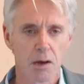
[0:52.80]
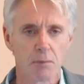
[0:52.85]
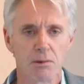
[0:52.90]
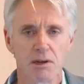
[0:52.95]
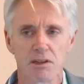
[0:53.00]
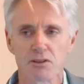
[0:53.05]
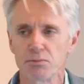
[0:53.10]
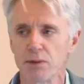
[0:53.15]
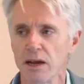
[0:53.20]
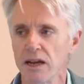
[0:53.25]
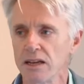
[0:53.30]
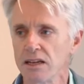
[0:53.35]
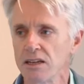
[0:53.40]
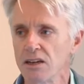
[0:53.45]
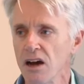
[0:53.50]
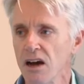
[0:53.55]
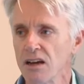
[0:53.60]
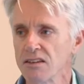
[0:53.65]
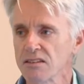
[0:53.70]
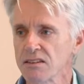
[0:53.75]
But as Penny
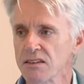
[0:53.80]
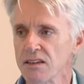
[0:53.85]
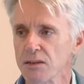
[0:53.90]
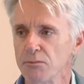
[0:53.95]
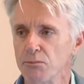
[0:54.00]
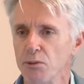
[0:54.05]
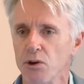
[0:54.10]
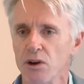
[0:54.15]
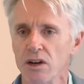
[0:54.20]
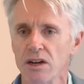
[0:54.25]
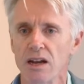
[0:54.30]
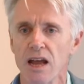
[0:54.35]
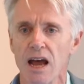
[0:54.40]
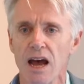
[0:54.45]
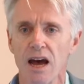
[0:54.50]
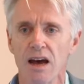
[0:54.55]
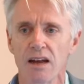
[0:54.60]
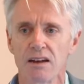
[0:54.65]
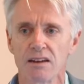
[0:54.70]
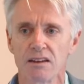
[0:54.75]
nicely pointed
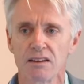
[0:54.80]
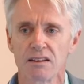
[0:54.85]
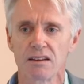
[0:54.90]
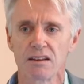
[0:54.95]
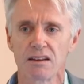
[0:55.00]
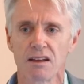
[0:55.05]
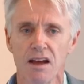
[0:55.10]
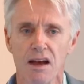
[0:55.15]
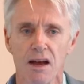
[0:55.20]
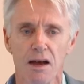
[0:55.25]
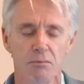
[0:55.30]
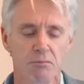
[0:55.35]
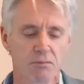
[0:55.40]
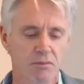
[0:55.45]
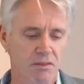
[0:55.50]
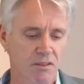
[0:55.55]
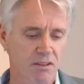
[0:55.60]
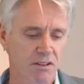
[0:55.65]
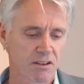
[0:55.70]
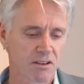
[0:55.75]
out,
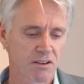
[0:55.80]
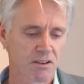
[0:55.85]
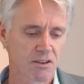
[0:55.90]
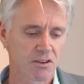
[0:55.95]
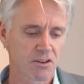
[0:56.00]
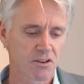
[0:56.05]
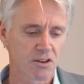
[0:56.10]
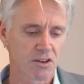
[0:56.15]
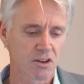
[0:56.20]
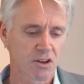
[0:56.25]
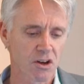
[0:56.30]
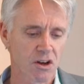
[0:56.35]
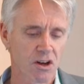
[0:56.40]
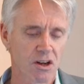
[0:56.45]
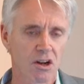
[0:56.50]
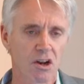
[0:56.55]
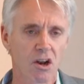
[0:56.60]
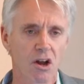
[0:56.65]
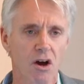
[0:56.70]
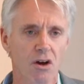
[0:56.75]
you can learn
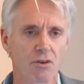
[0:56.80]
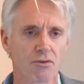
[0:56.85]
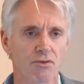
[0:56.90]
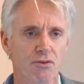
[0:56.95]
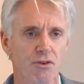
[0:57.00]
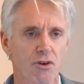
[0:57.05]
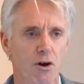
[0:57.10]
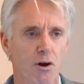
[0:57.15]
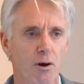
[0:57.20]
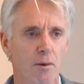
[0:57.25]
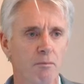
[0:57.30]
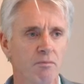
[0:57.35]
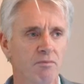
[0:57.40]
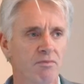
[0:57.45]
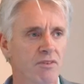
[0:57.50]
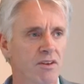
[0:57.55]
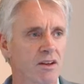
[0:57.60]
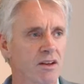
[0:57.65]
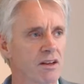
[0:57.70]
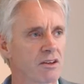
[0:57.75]
a lot
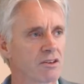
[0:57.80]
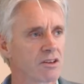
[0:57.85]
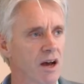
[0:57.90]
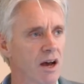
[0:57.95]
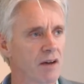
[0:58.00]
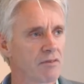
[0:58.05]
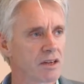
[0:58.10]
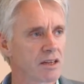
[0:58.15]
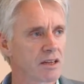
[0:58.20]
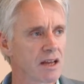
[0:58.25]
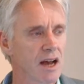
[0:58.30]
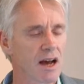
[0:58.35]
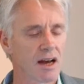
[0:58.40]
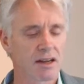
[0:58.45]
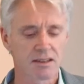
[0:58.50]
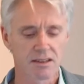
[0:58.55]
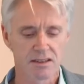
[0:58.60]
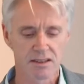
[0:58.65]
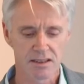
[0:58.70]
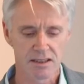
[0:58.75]
from diving down
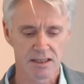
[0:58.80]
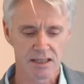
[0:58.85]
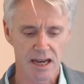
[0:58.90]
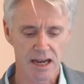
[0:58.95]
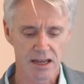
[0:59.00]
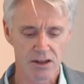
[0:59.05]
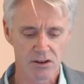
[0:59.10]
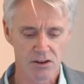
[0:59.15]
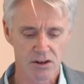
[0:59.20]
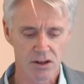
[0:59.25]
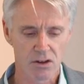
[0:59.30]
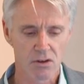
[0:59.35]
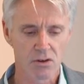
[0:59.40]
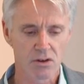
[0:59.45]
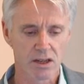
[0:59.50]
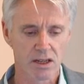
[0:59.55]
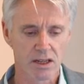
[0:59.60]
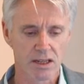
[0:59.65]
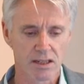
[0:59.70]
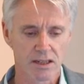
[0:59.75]
into the data and
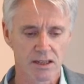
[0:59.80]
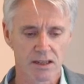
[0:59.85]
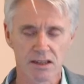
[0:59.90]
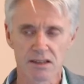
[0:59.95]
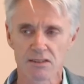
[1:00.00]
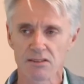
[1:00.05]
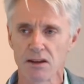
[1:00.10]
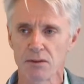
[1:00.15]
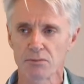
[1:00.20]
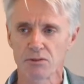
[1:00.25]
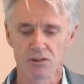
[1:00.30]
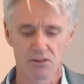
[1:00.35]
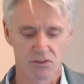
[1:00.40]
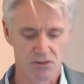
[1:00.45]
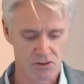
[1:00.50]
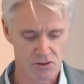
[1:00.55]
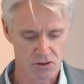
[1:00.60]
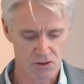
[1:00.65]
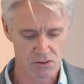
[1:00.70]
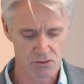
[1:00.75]
looking at exceptions
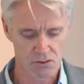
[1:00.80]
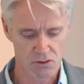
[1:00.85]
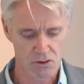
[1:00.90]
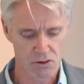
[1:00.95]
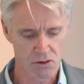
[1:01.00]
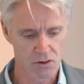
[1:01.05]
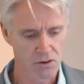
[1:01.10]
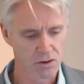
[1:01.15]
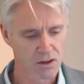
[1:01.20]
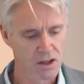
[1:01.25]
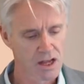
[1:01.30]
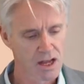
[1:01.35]
to the rule.